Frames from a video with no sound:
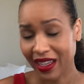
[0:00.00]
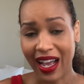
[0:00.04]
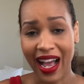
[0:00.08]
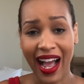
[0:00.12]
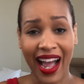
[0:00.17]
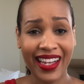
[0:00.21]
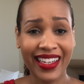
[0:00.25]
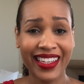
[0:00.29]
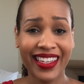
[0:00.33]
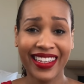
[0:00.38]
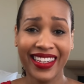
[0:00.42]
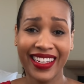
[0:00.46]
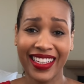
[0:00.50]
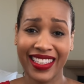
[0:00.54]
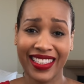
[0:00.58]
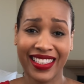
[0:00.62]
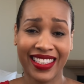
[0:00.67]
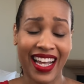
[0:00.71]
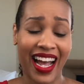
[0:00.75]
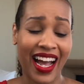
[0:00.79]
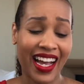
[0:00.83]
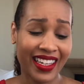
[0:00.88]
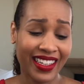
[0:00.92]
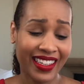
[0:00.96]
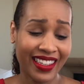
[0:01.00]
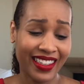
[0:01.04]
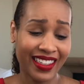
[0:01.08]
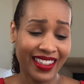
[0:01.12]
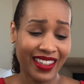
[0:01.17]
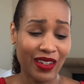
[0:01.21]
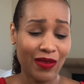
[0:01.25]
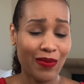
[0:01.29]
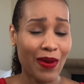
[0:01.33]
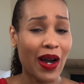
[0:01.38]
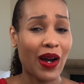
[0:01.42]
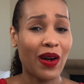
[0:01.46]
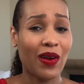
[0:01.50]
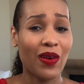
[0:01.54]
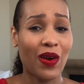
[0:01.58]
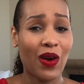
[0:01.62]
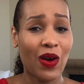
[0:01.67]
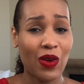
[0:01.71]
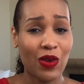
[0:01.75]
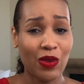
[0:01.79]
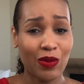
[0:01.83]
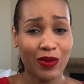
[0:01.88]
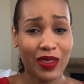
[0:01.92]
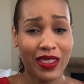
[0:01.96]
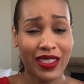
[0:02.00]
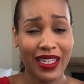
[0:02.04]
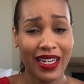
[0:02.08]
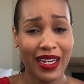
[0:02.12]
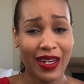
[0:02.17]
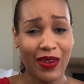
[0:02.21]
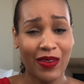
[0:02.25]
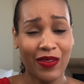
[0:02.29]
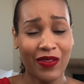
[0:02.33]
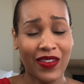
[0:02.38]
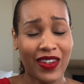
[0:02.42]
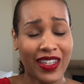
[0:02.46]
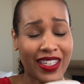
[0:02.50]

I get excited about home stuff,